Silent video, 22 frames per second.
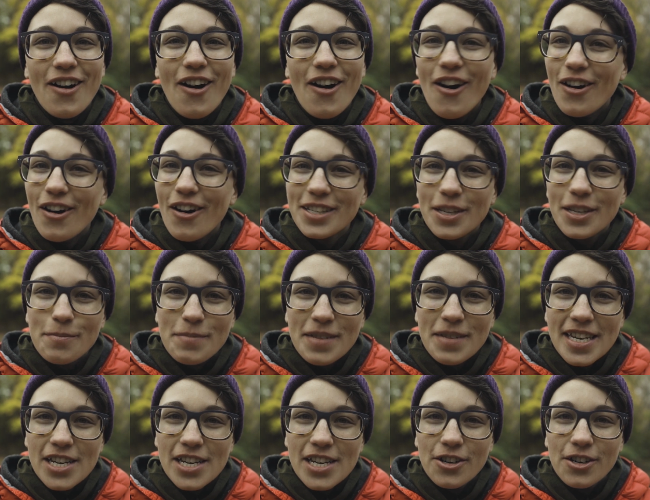Awesome
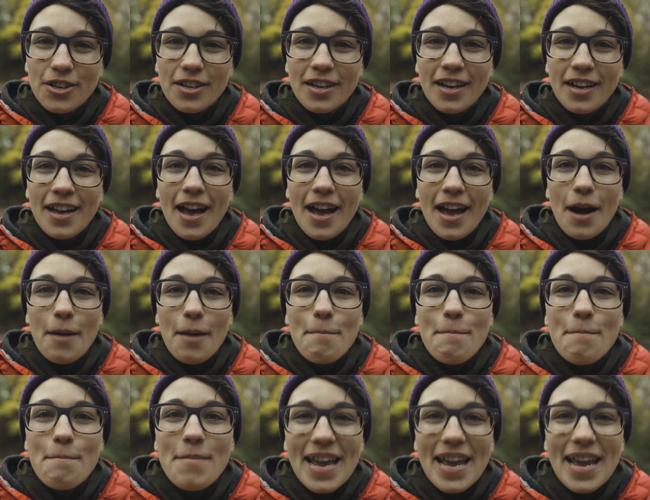gear,
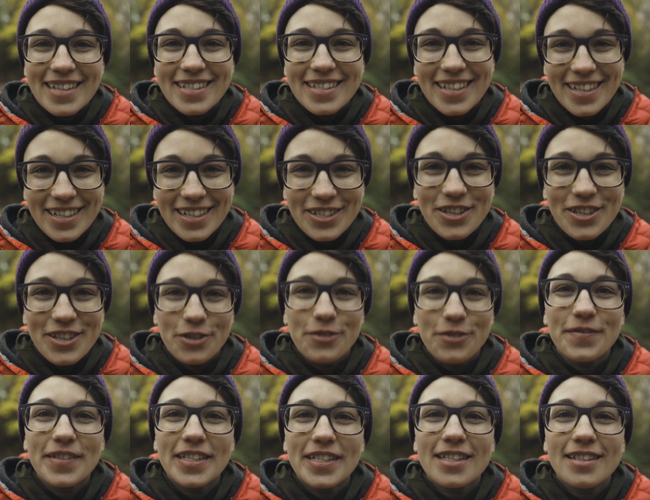amazing
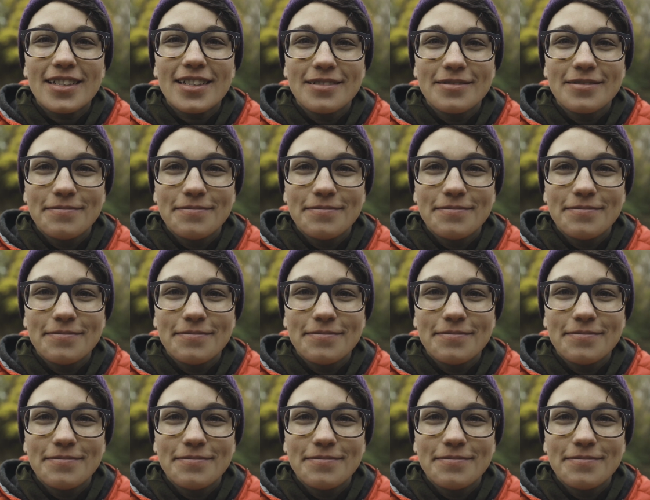service.